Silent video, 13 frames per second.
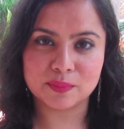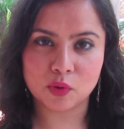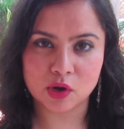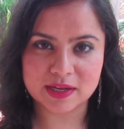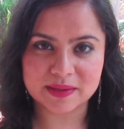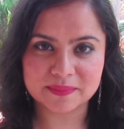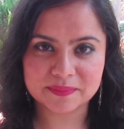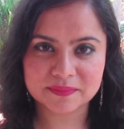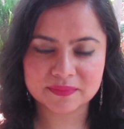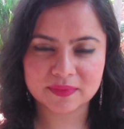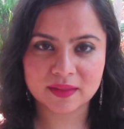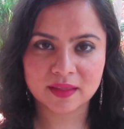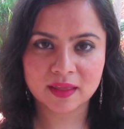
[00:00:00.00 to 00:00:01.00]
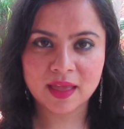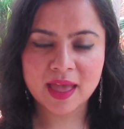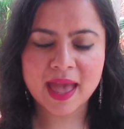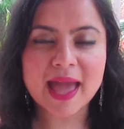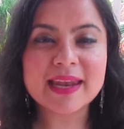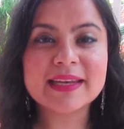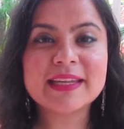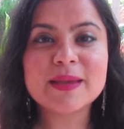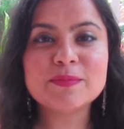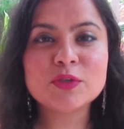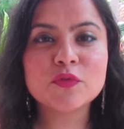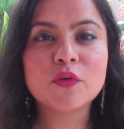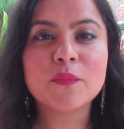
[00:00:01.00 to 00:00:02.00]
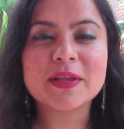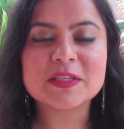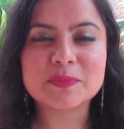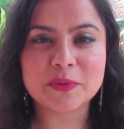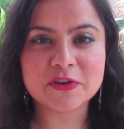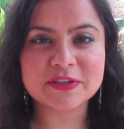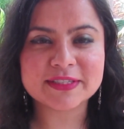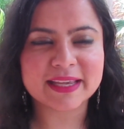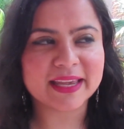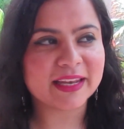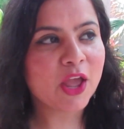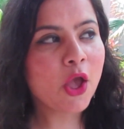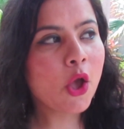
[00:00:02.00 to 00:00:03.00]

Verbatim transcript: body, and it keeps you from experiencing it.